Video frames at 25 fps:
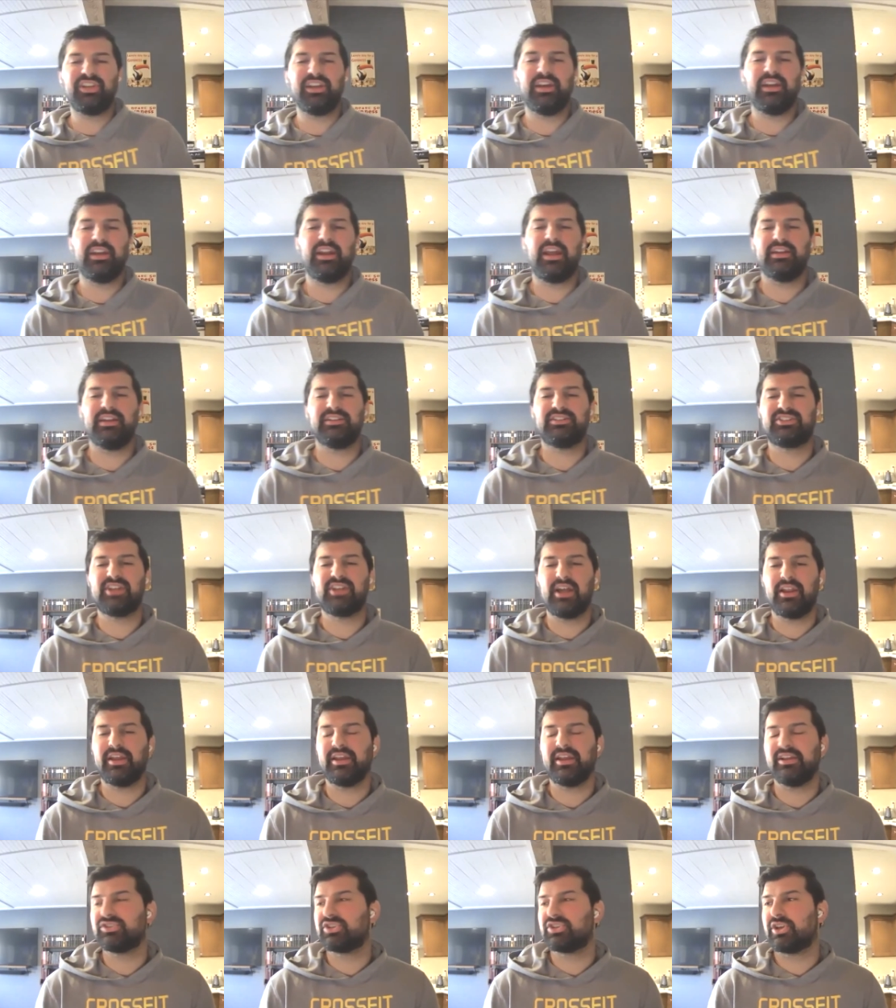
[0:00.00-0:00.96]
it, and
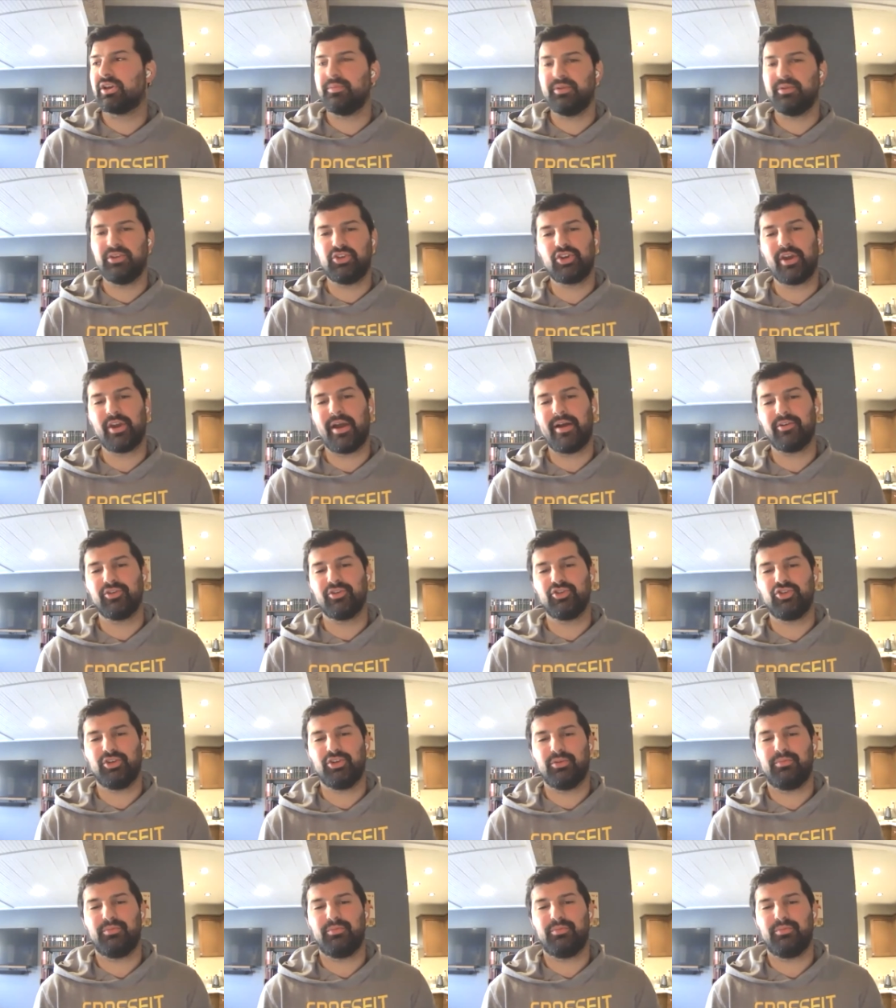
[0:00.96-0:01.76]
selling it's going to be challenging,